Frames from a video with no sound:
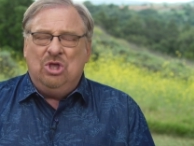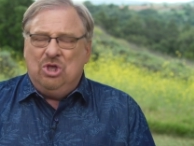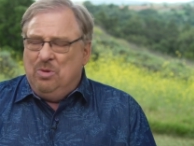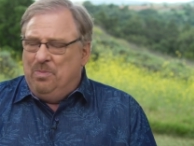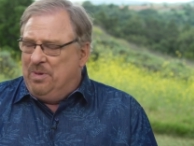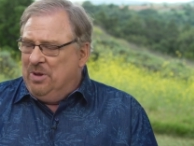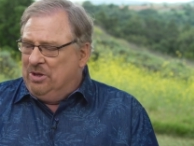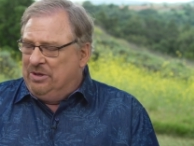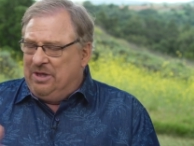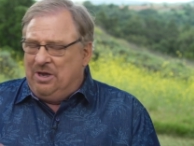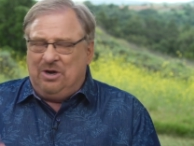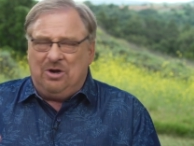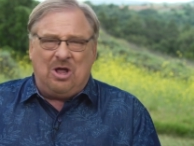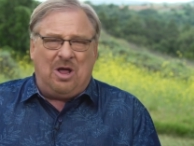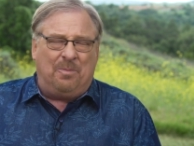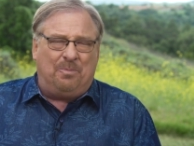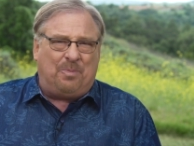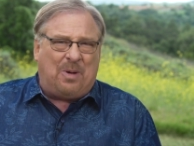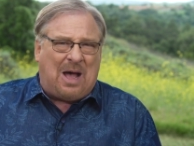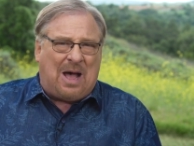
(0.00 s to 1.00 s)
You building it
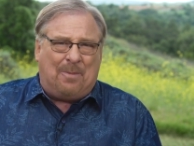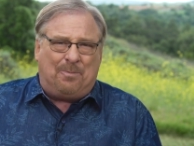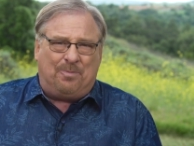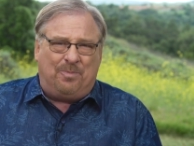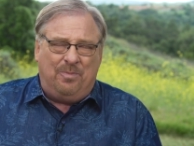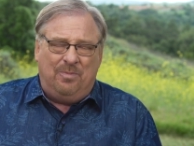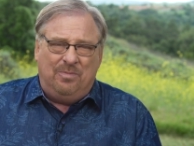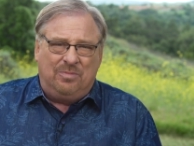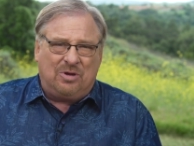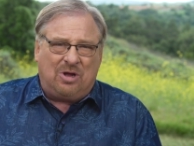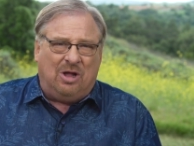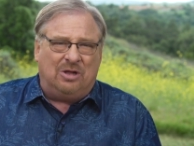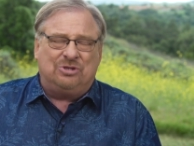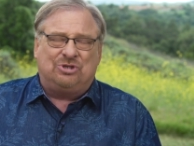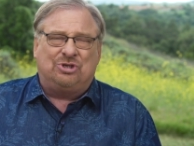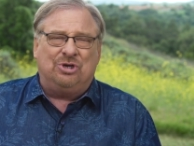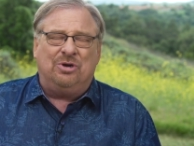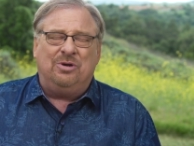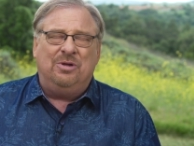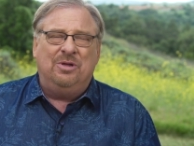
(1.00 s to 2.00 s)
on pop
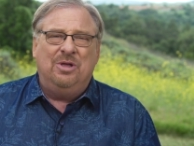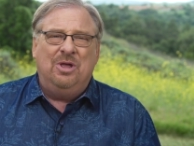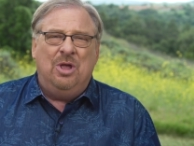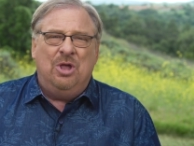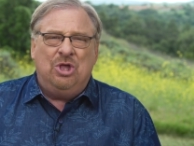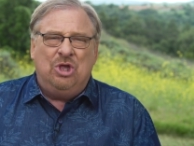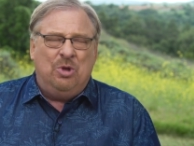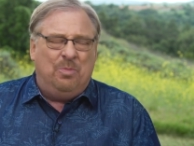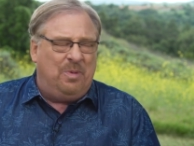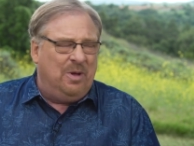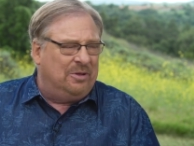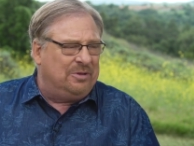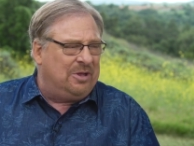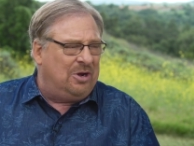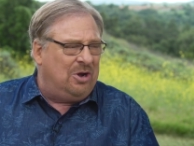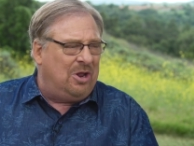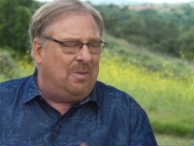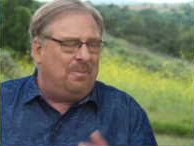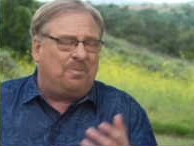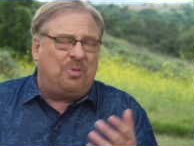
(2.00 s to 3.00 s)
culture? You
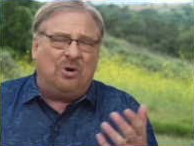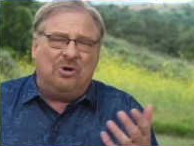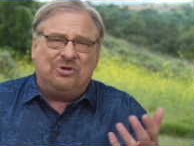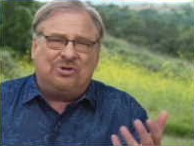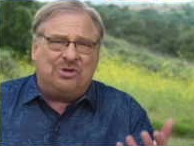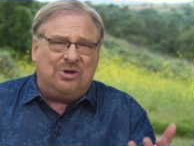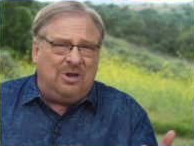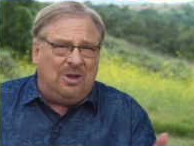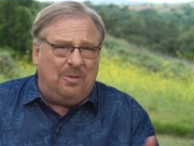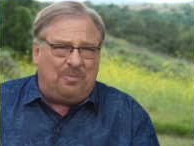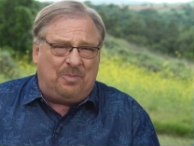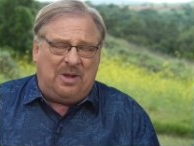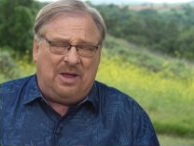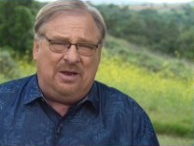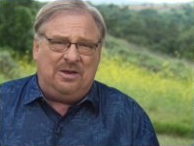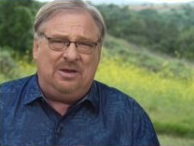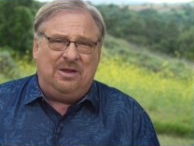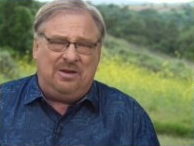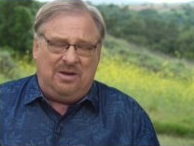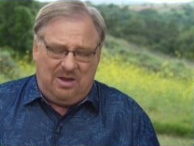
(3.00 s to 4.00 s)
building it on personal
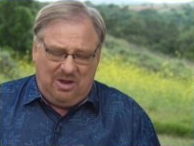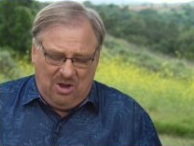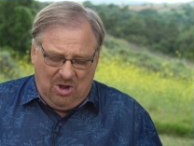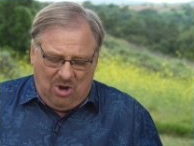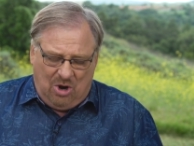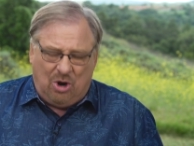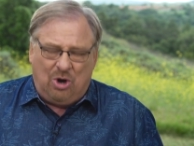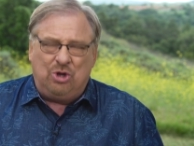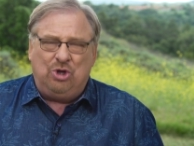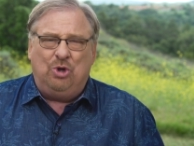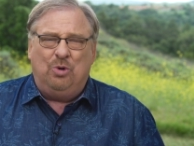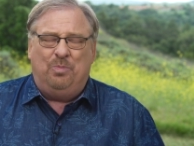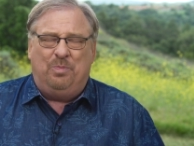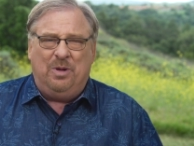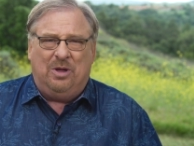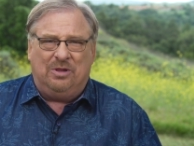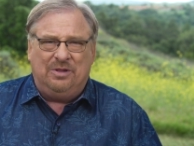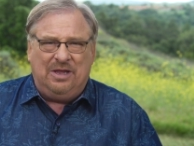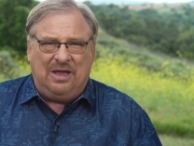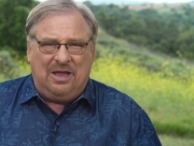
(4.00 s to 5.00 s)
opinion? Or are you
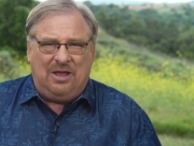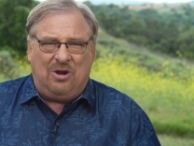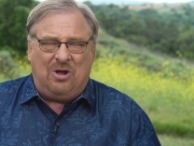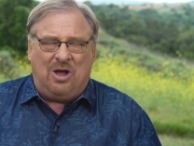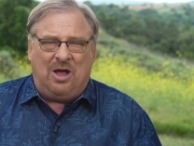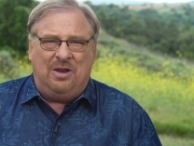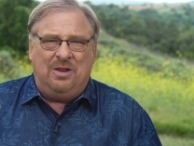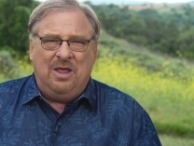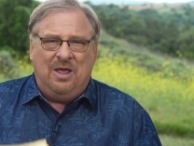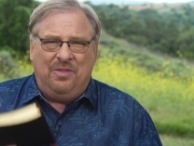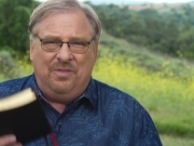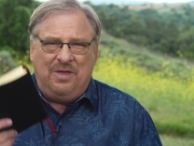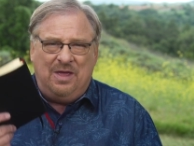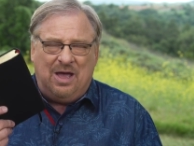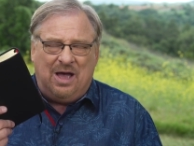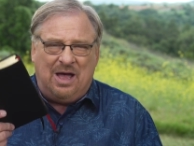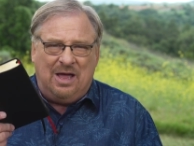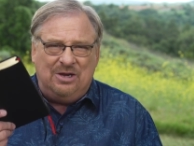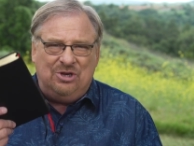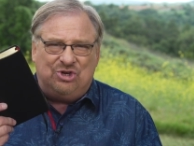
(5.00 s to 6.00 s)
building it on
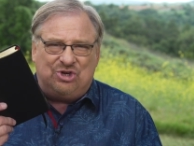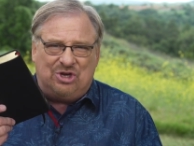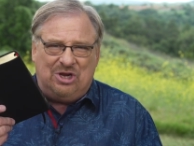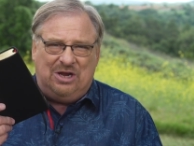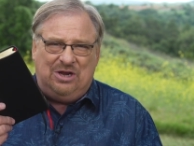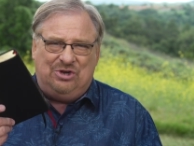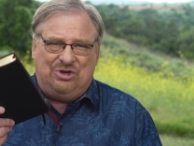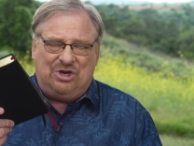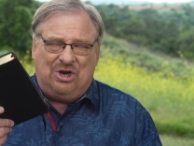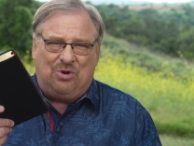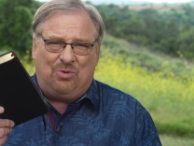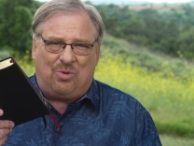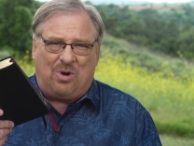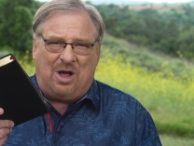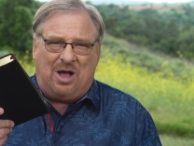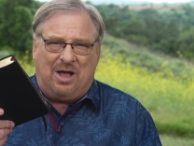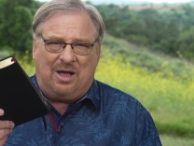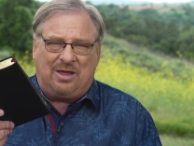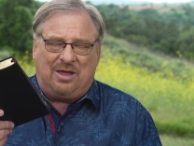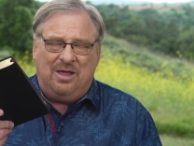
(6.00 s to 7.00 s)
the unchanging
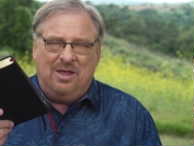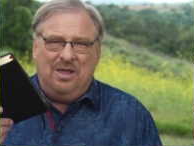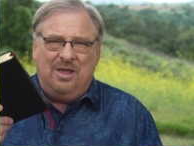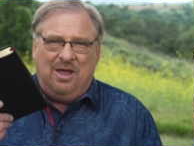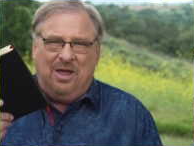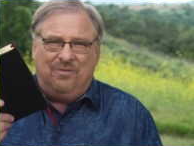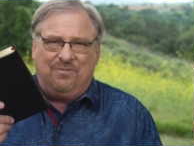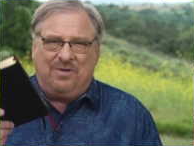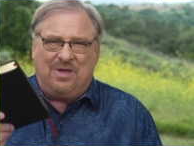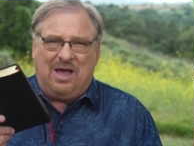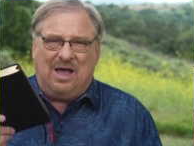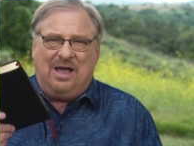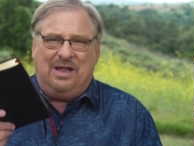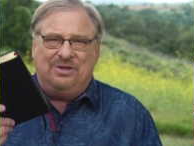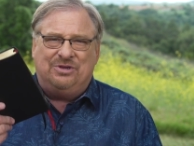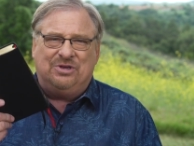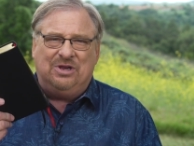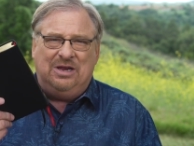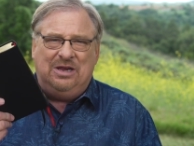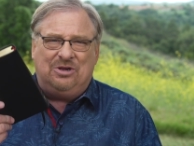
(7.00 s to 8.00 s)
rock of
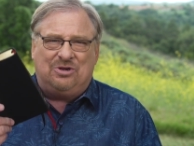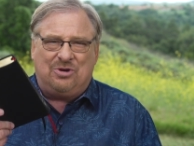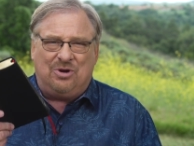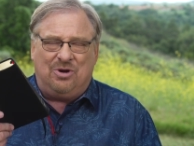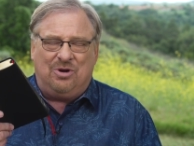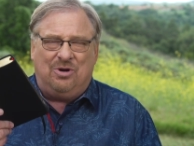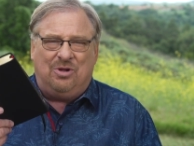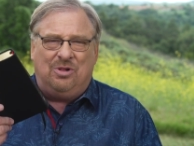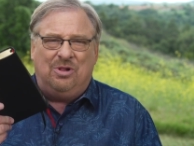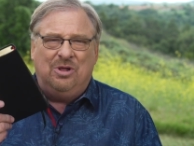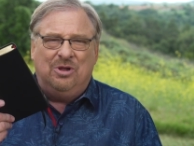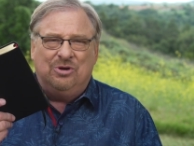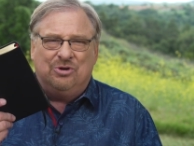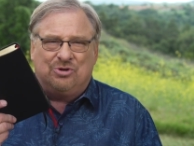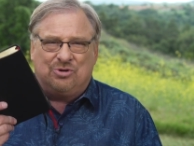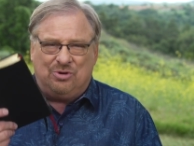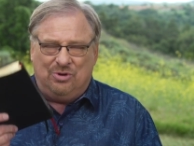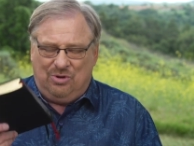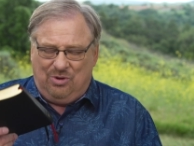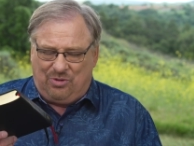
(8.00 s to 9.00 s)
God's eternal
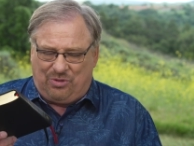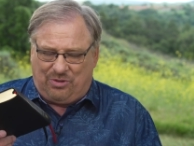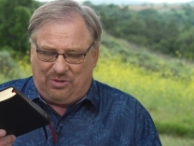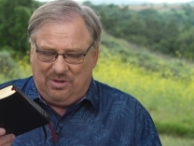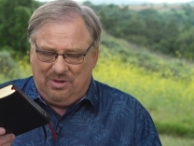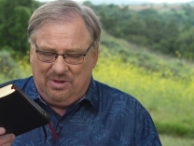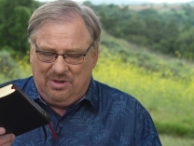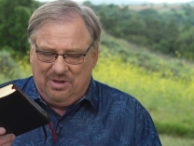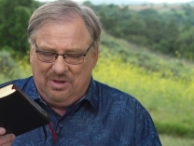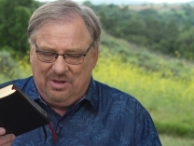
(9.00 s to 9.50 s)
truth?